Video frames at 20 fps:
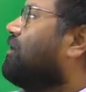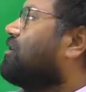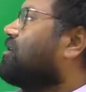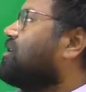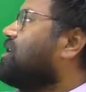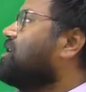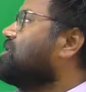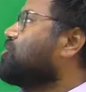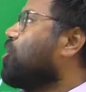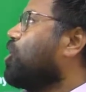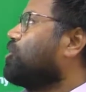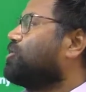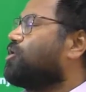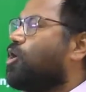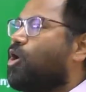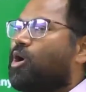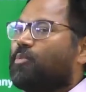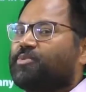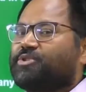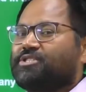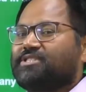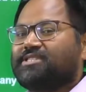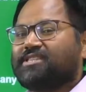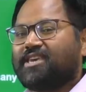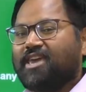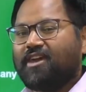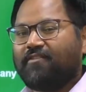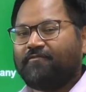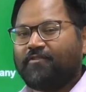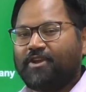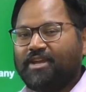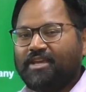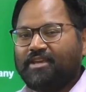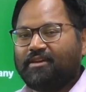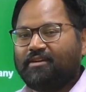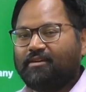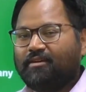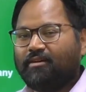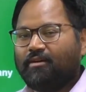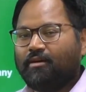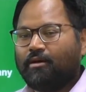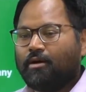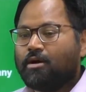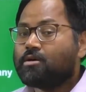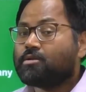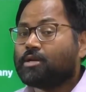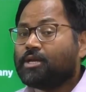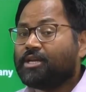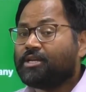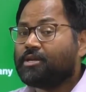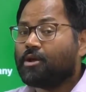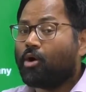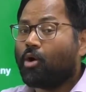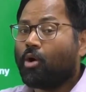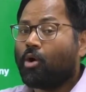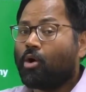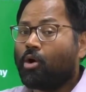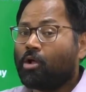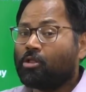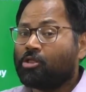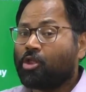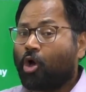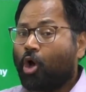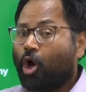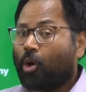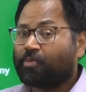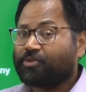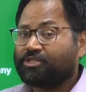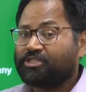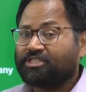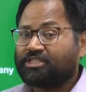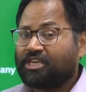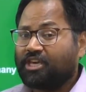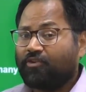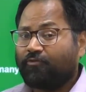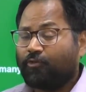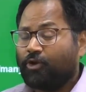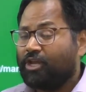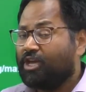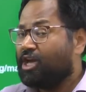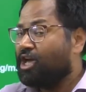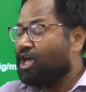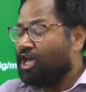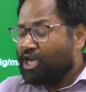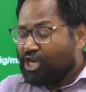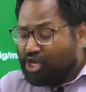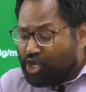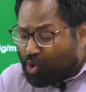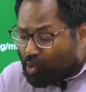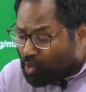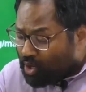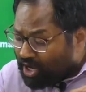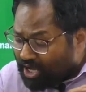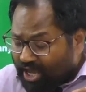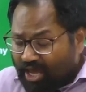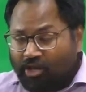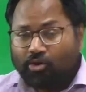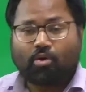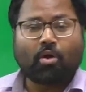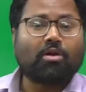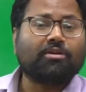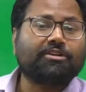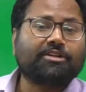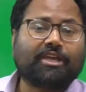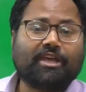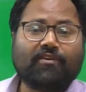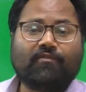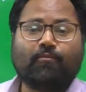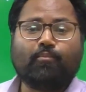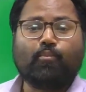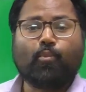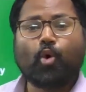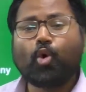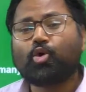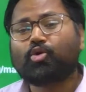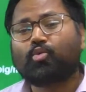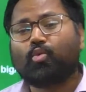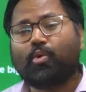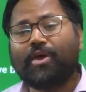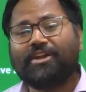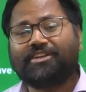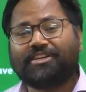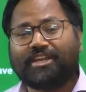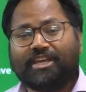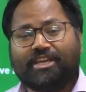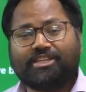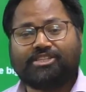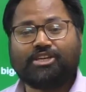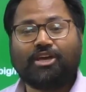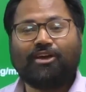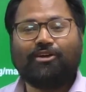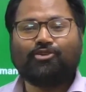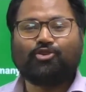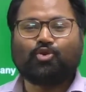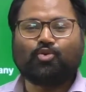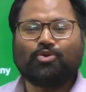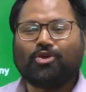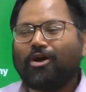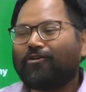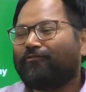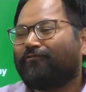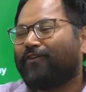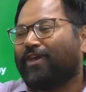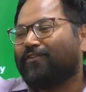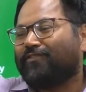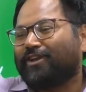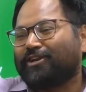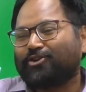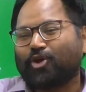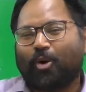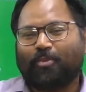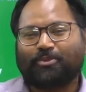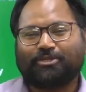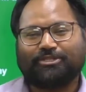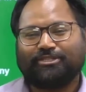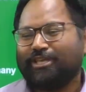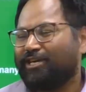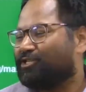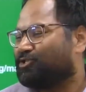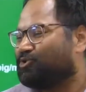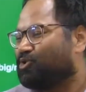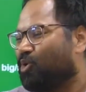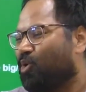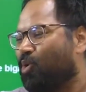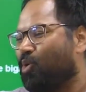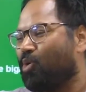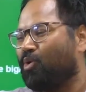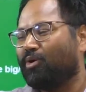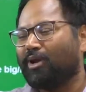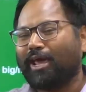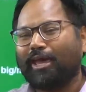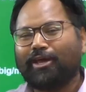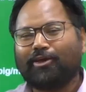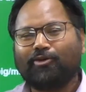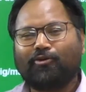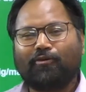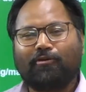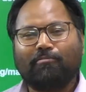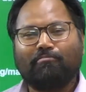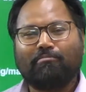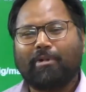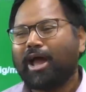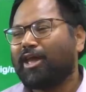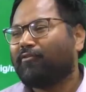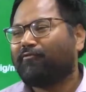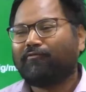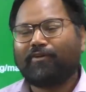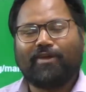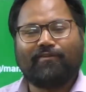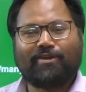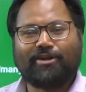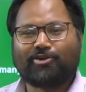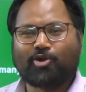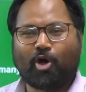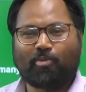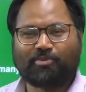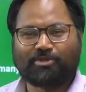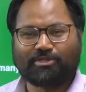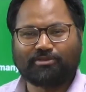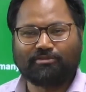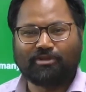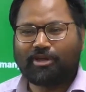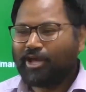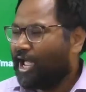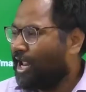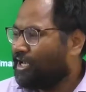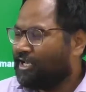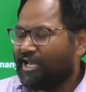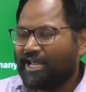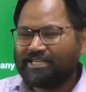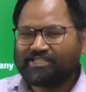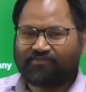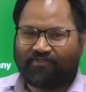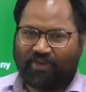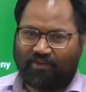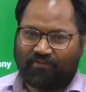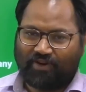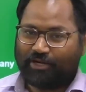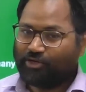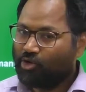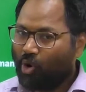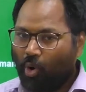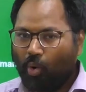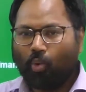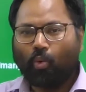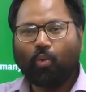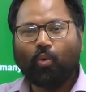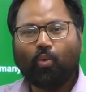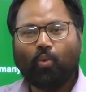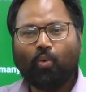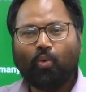read all the options carefully. Read all the options carefully. You cannot give more weightage to your favorite option. There's no my favorite option and less favorite. No,